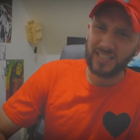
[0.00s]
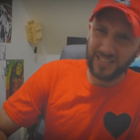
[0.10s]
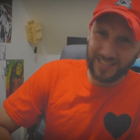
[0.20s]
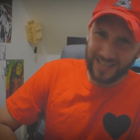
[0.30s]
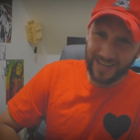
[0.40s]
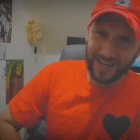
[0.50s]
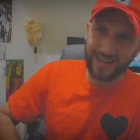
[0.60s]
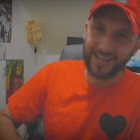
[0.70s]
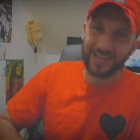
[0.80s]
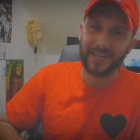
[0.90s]

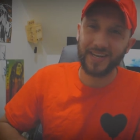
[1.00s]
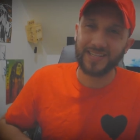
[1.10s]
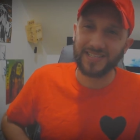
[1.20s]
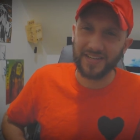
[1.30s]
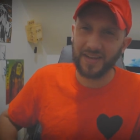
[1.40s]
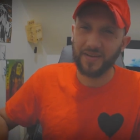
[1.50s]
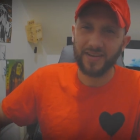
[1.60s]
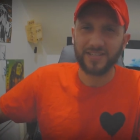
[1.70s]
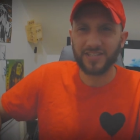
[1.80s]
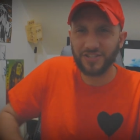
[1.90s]
uh, nice and
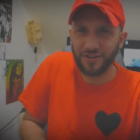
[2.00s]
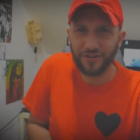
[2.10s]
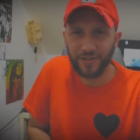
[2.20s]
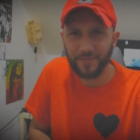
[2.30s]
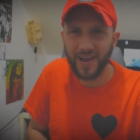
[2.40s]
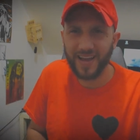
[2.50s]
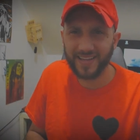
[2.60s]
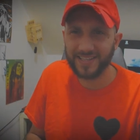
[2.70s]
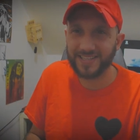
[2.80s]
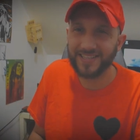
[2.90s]
sturdily
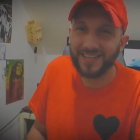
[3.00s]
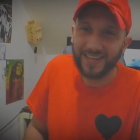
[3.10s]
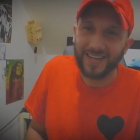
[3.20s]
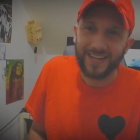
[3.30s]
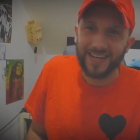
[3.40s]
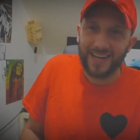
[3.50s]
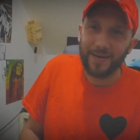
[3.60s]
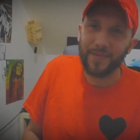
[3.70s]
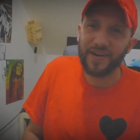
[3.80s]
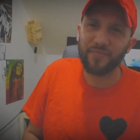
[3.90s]
packaged. I
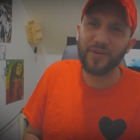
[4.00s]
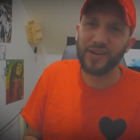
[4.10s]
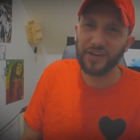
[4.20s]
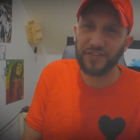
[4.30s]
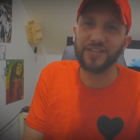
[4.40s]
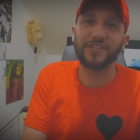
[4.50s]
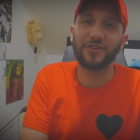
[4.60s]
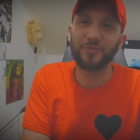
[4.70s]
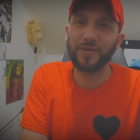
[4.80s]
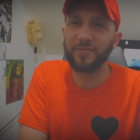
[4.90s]
might have pre-cut this a
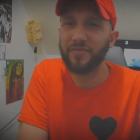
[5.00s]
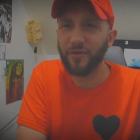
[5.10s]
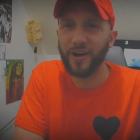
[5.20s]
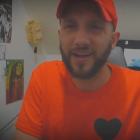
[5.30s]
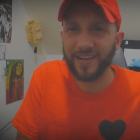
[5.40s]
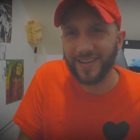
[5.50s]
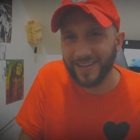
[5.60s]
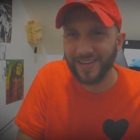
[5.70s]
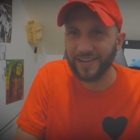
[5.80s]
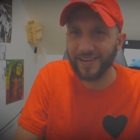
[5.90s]
little bit before I
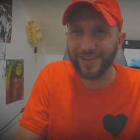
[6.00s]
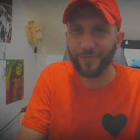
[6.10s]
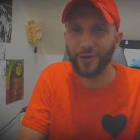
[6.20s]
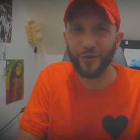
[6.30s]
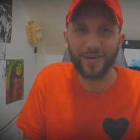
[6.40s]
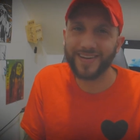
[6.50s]
hit, hit record